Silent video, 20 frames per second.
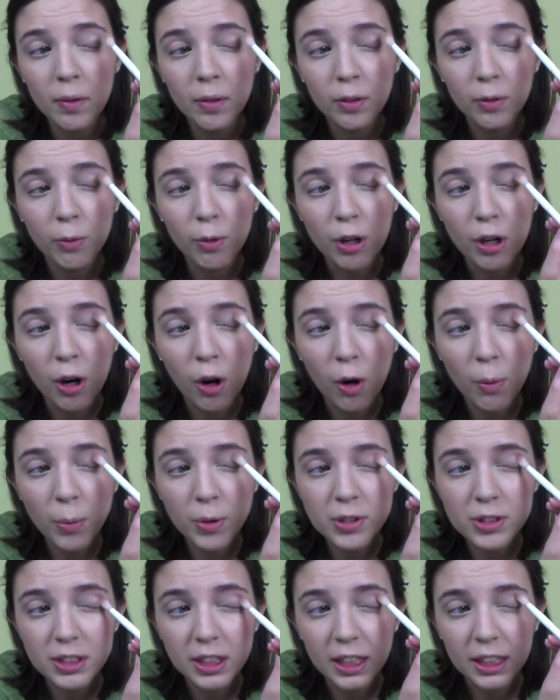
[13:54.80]
it
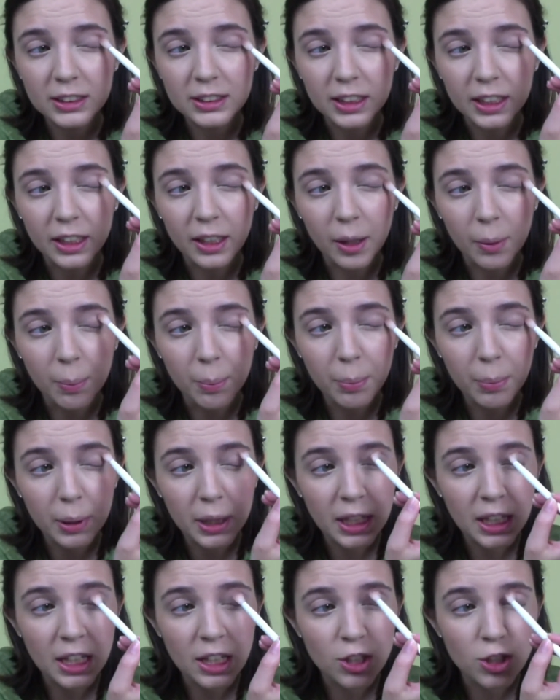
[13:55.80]
almost has like a
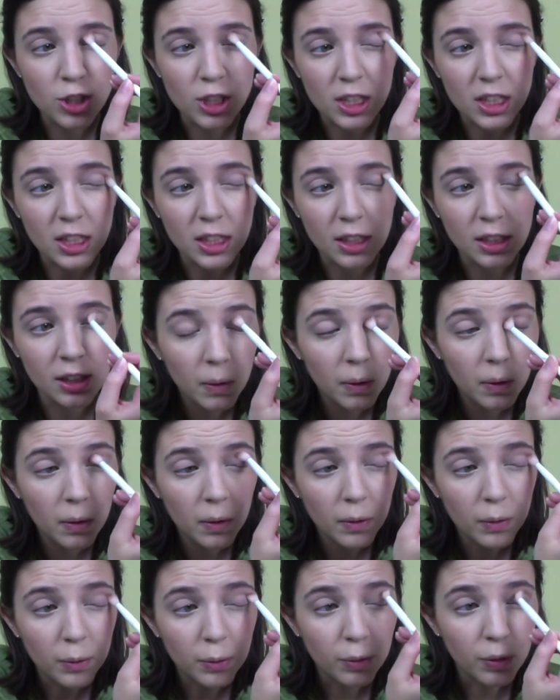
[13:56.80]
peachy
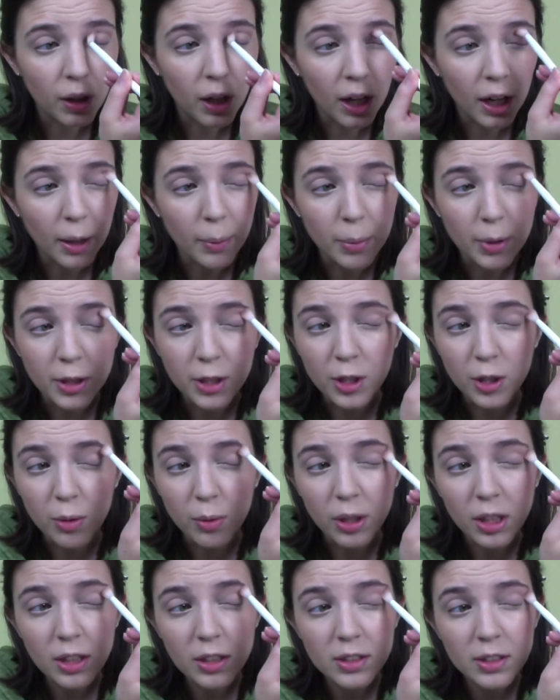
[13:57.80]
vibe to
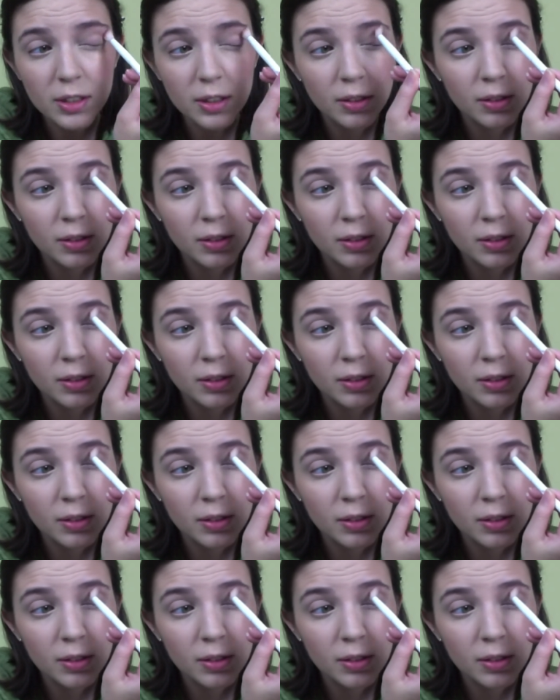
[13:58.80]
it.